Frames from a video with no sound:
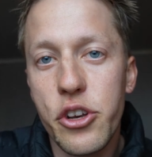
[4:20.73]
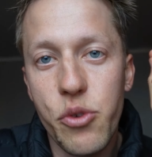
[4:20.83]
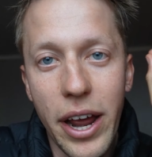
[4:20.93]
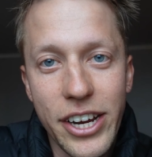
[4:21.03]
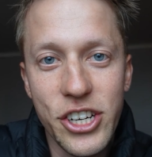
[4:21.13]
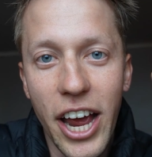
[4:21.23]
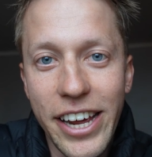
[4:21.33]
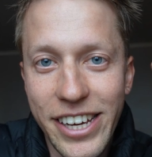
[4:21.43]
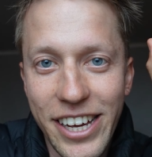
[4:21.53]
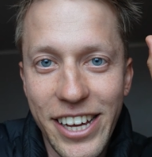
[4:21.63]
The Drake
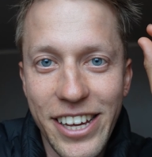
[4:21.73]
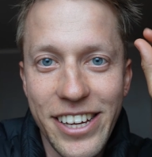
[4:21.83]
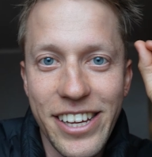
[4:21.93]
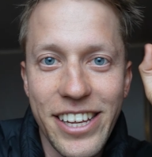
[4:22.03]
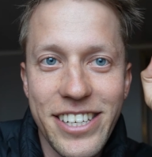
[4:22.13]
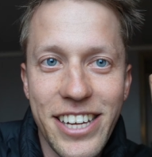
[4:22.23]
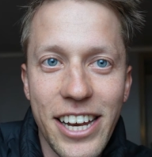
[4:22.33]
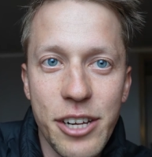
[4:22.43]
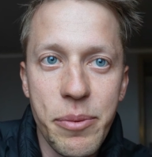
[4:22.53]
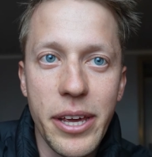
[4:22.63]
Shake is
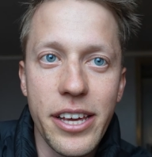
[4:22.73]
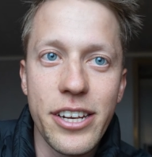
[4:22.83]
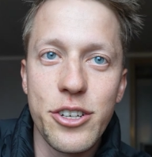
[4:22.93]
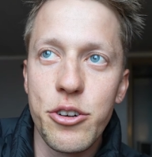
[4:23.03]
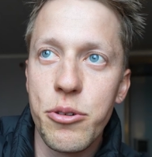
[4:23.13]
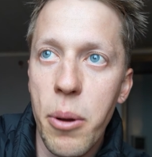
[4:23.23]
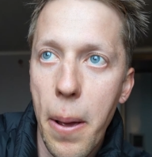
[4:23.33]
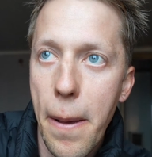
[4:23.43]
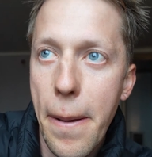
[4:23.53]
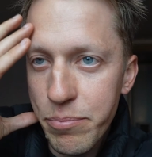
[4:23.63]
sending me into
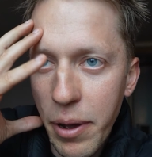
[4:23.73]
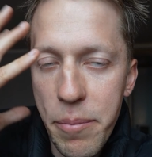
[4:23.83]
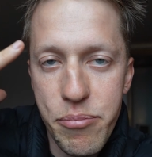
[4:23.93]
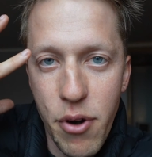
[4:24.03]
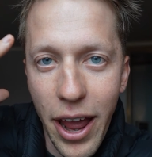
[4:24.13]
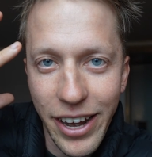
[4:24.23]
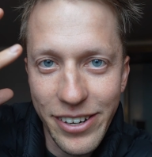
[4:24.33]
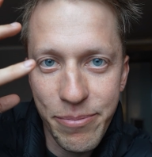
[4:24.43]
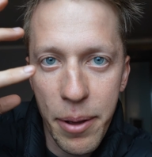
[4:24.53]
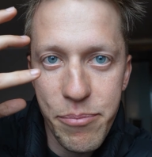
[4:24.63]
my
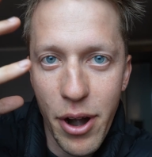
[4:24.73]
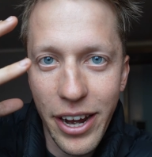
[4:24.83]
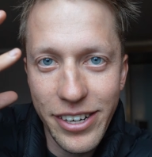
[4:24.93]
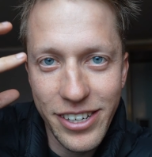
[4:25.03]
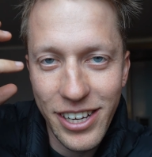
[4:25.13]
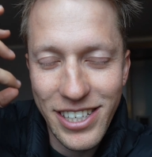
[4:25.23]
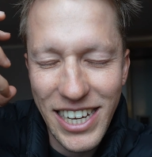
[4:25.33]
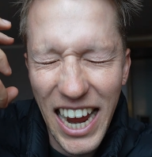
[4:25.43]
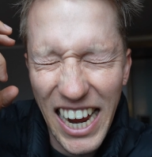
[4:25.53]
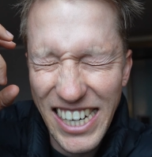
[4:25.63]
brain. My brain doesn't
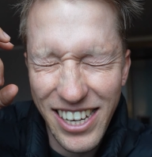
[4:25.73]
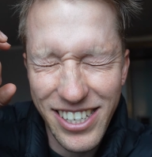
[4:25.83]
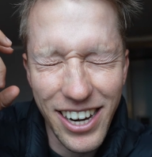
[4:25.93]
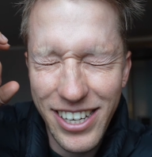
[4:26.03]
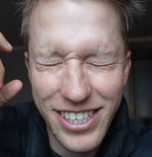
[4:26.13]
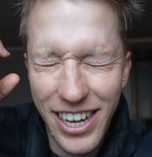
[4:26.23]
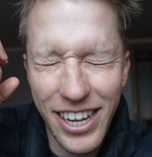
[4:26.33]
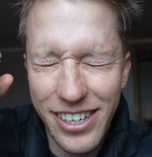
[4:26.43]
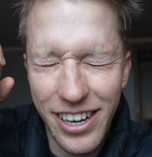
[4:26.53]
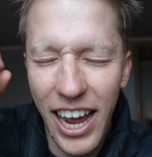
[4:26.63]

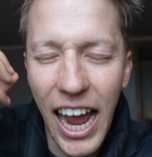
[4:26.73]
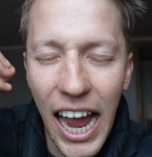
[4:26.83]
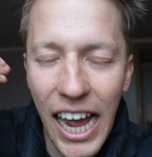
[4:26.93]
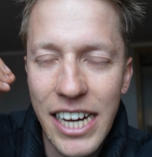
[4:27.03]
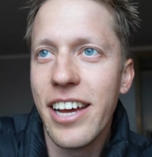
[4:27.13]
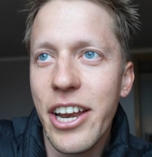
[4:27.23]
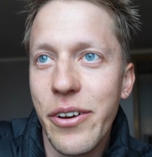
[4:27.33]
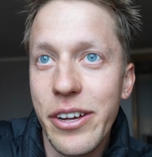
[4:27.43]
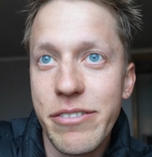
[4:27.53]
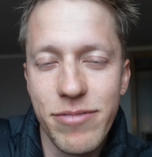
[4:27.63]
understand. Ah!
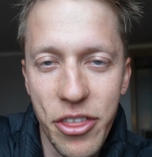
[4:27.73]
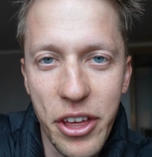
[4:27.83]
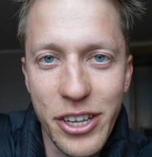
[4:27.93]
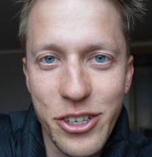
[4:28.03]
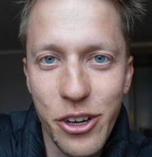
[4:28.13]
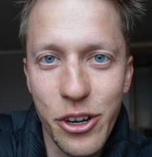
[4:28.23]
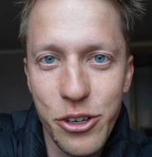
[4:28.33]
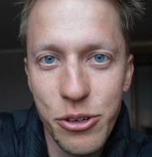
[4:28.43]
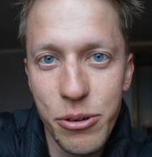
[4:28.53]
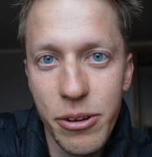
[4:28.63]
Anyway, the things you gotta
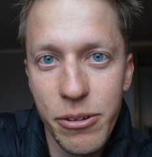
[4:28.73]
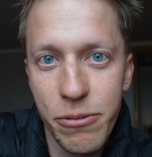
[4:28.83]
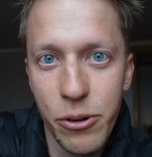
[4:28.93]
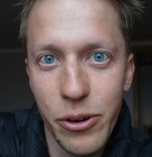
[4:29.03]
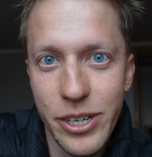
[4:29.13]
do for